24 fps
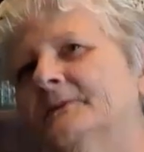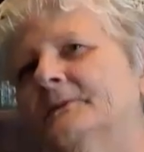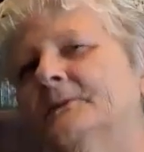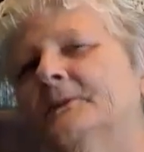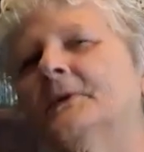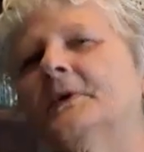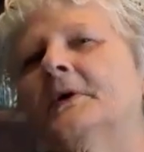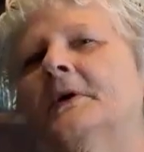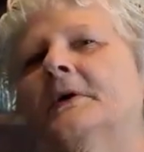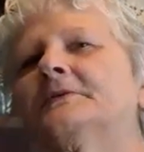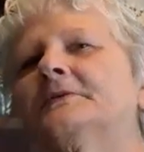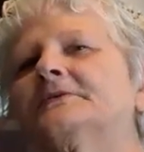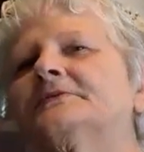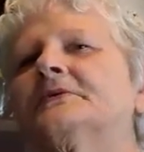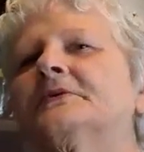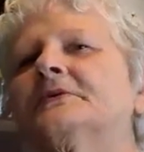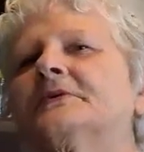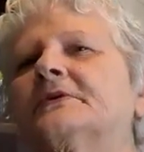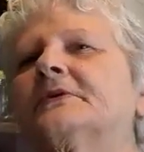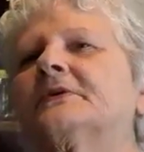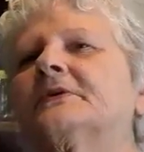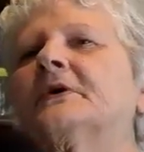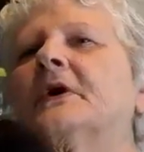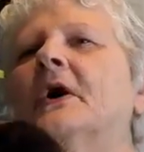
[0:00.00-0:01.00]
Well,
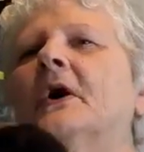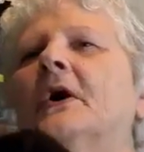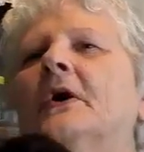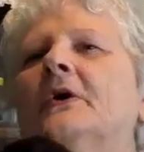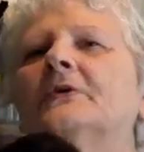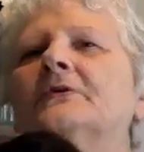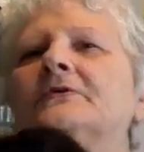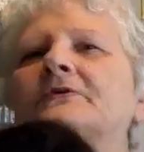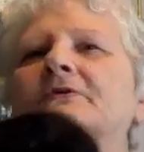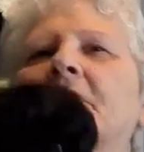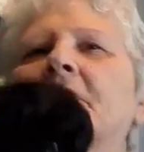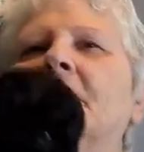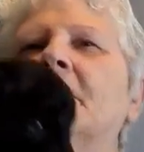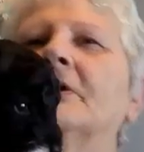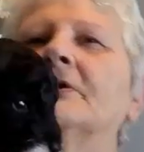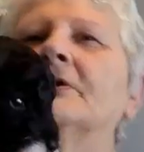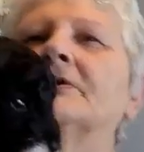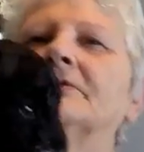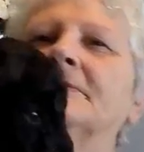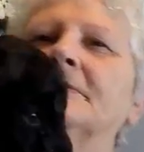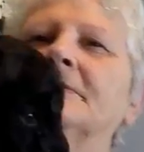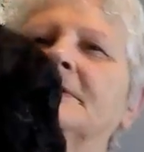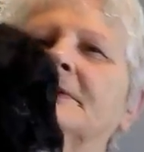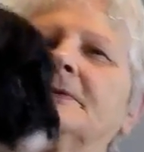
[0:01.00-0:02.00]
to call and
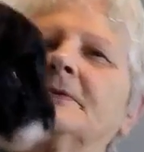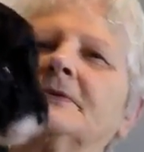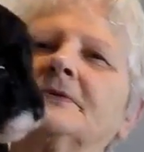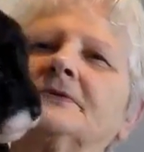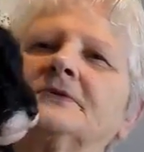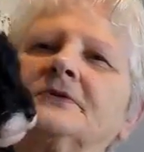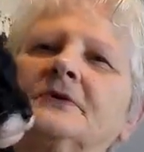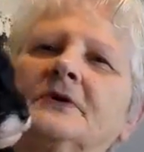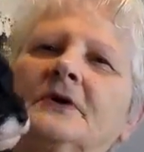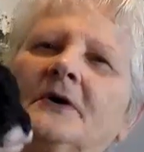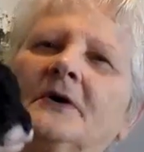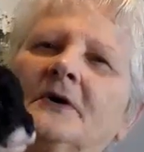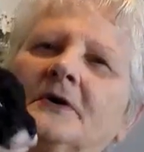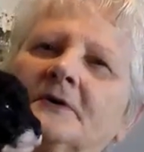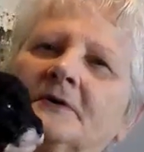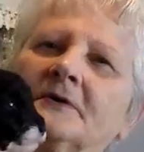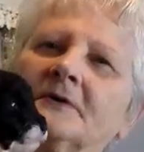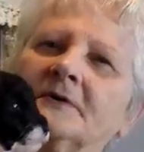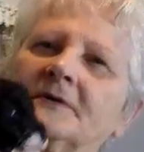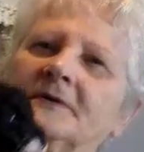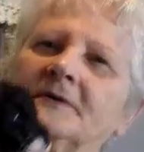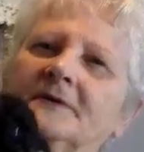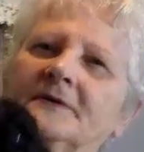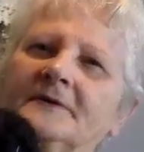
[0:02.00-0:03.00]
talk to me, we'll talk.
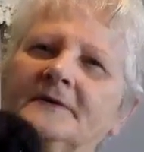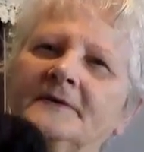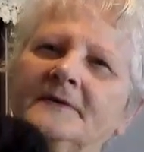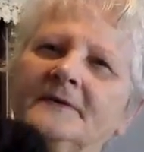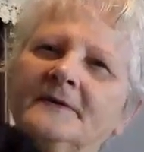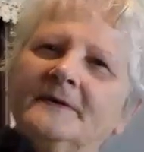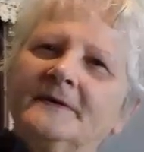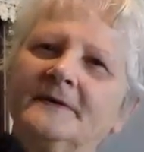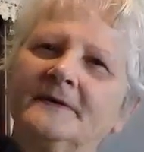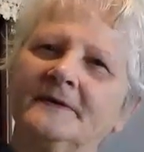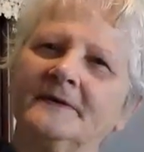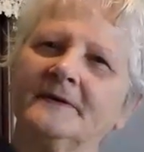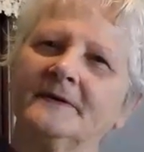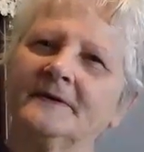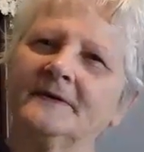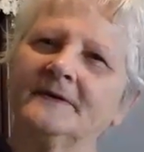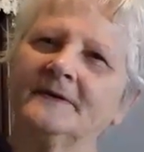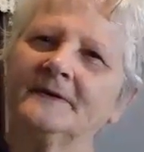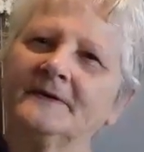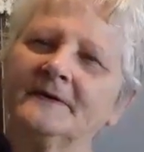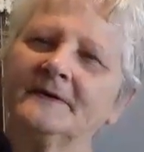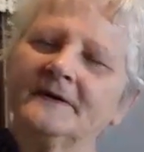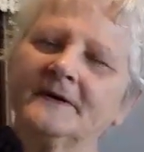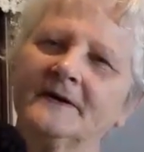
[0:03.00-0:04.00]

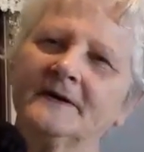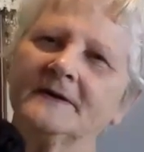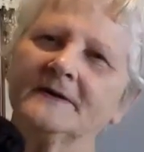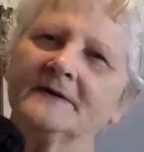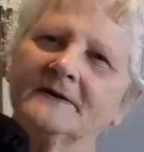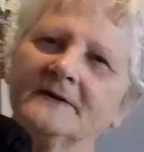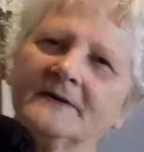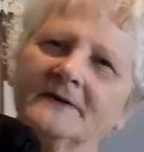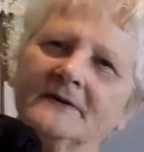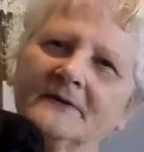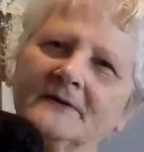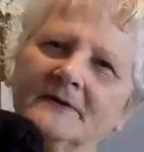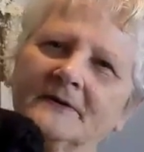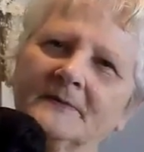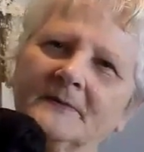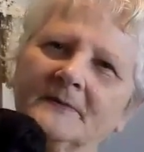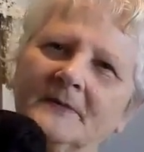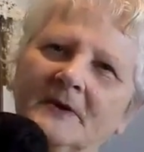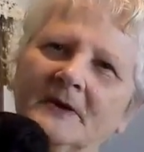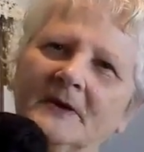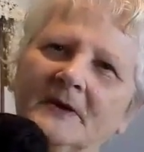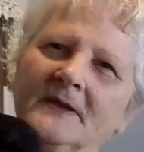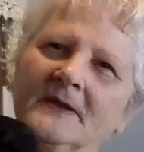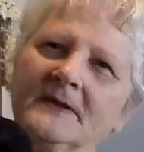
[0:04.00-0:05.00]
I don't know. I
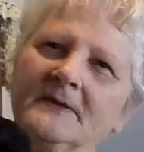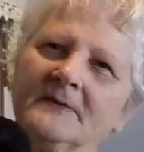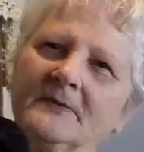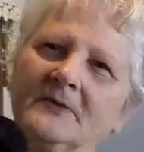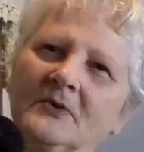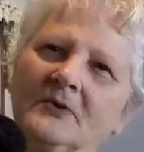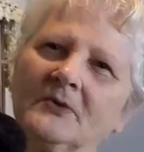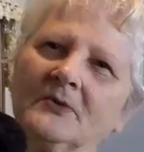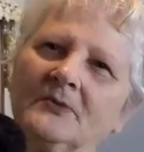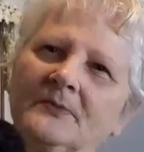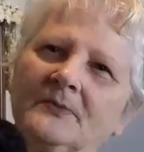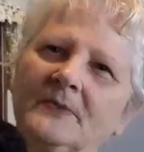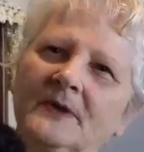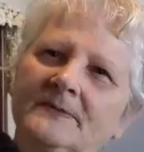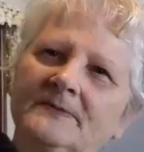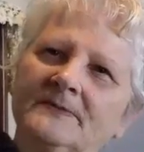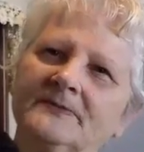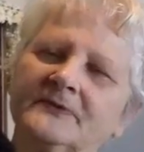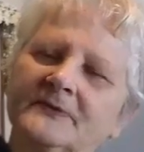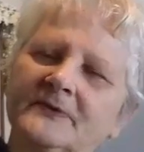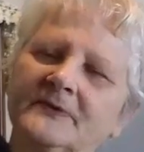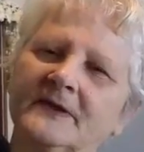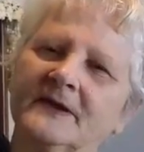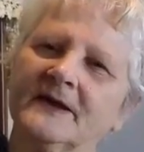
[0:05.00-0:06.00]
might let him go made
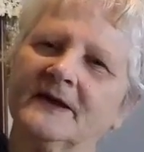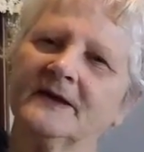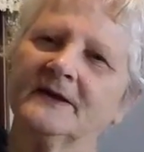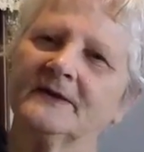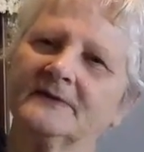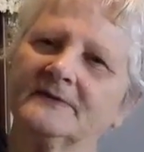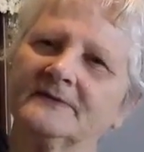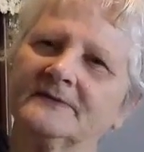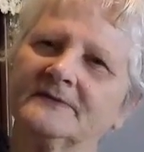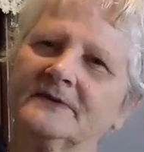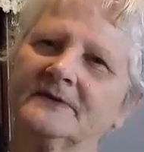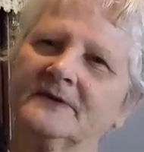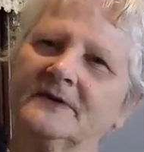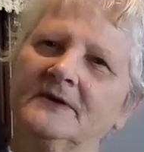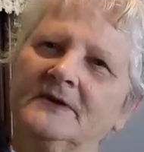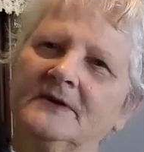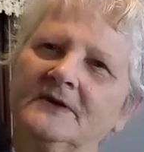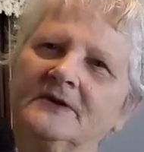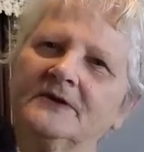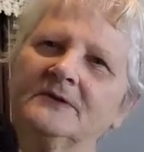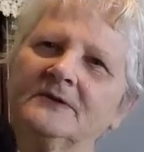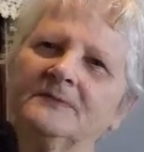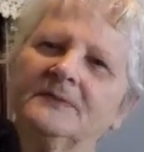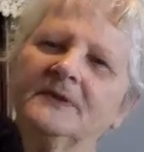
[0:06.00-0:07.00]
for that. And
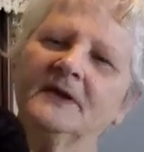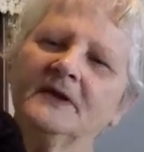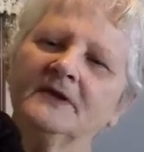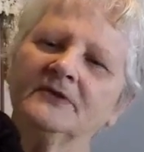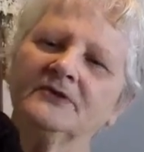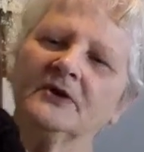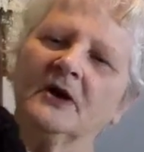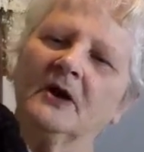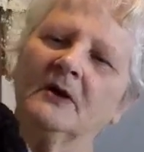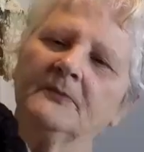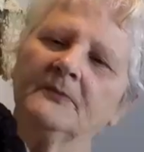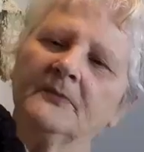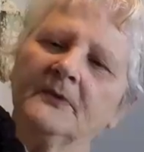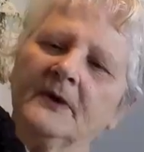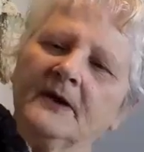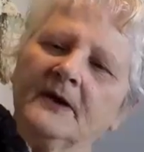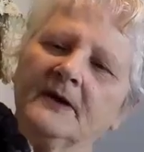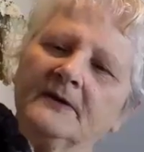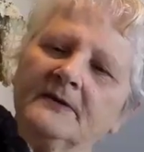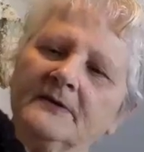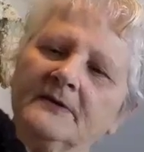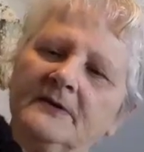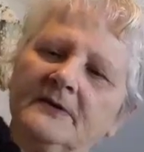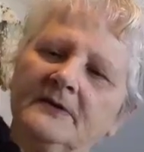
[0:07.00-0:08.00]
depends how
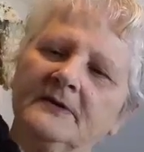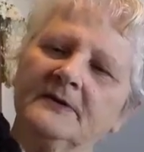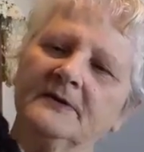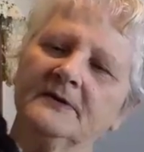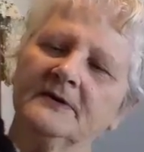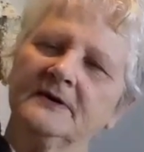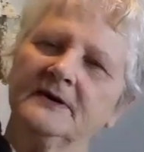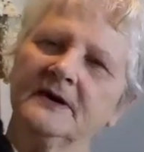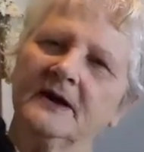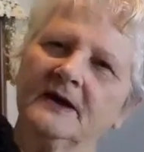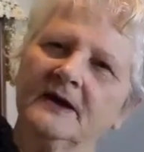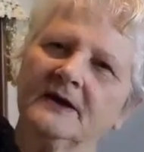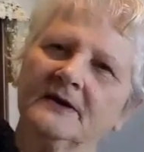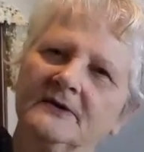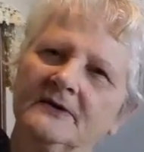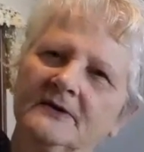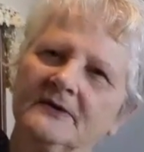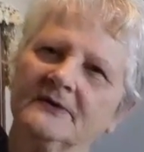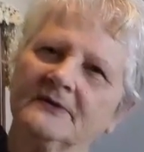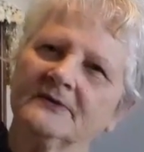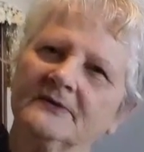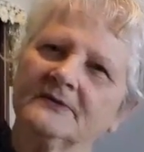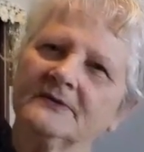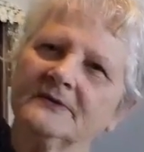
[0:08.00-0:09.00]
bad. I don't
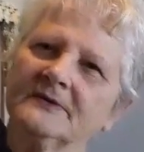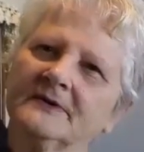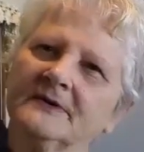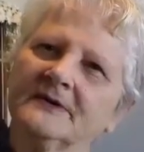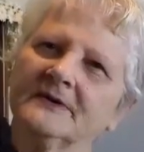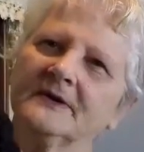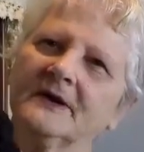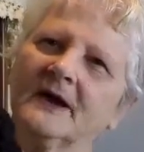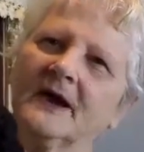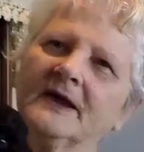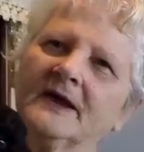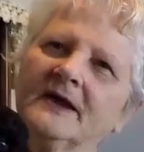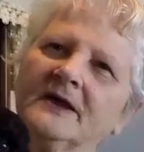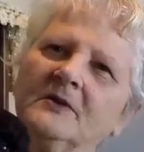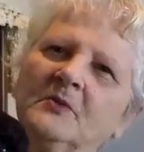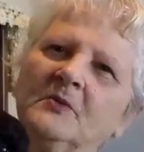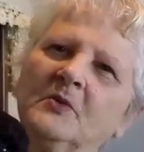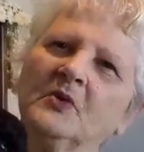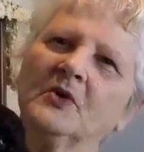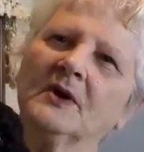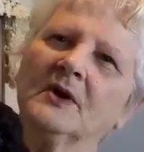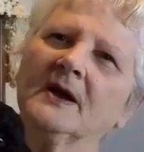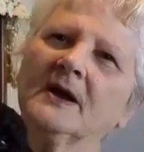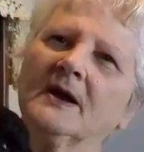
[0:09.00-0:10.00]
know. I get
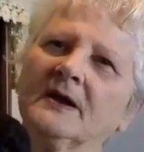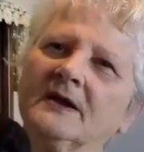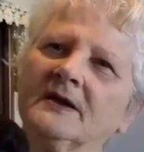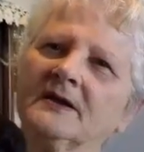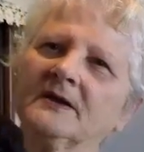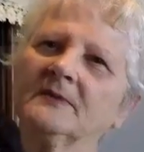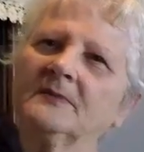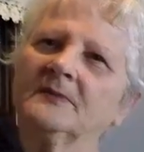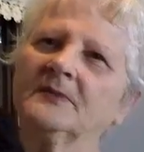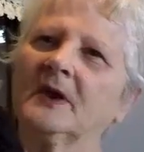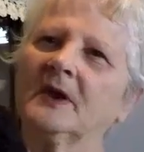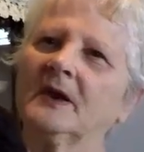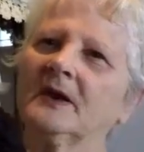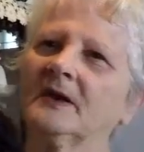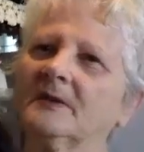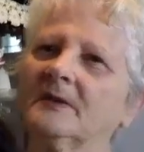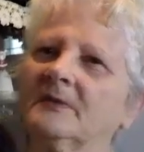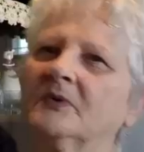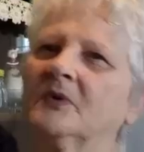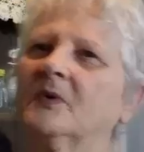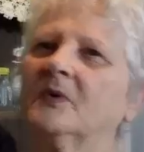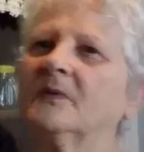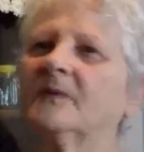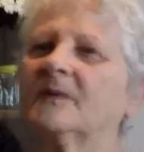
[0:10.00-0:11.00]
more out of him, but I'll
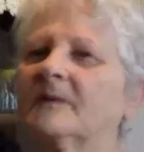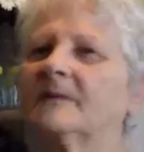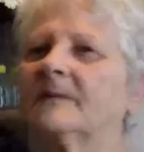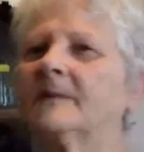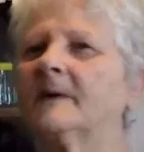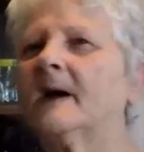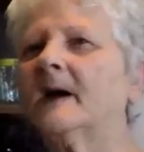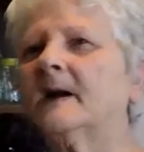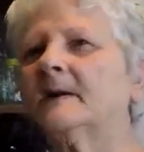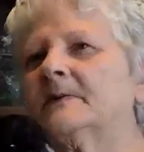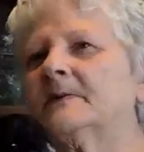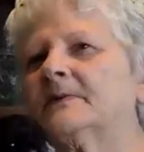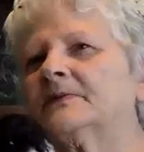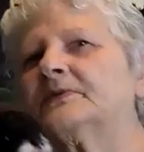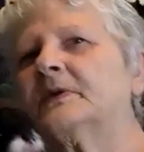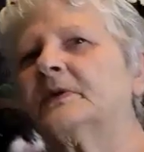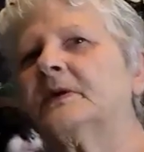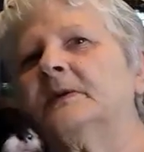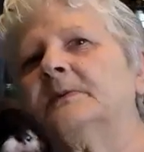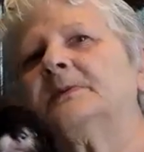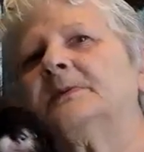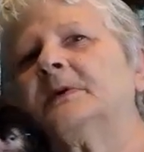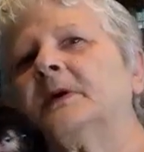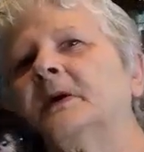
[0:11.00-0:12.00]
let him go for five if,
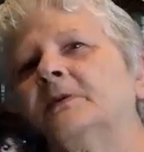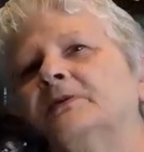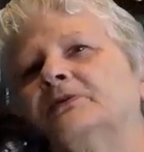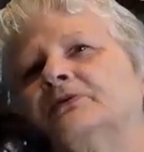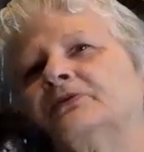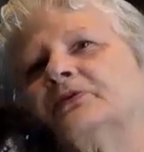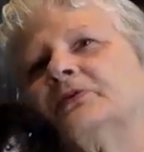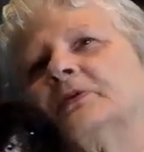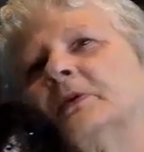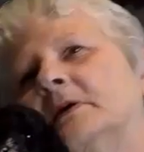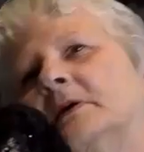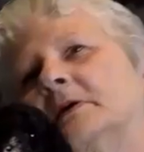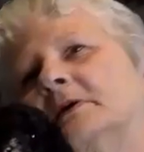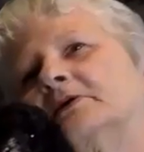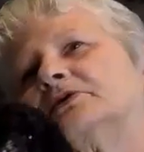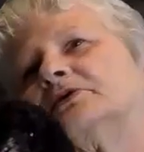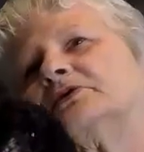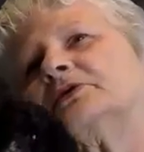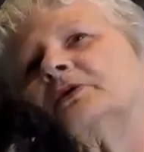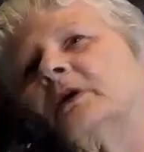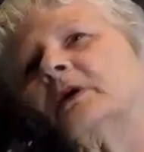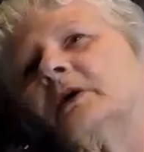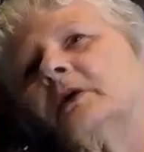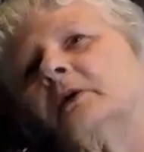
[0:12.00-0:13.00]
if it comes to Larry's
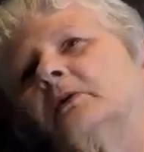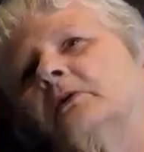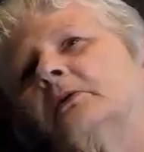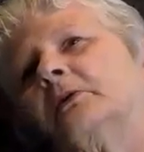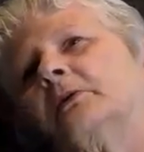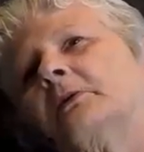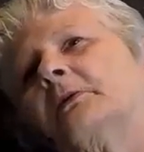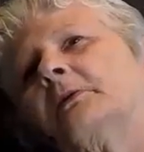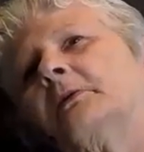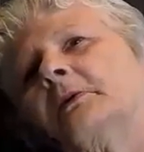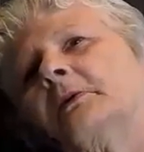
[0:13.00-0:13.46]
channel.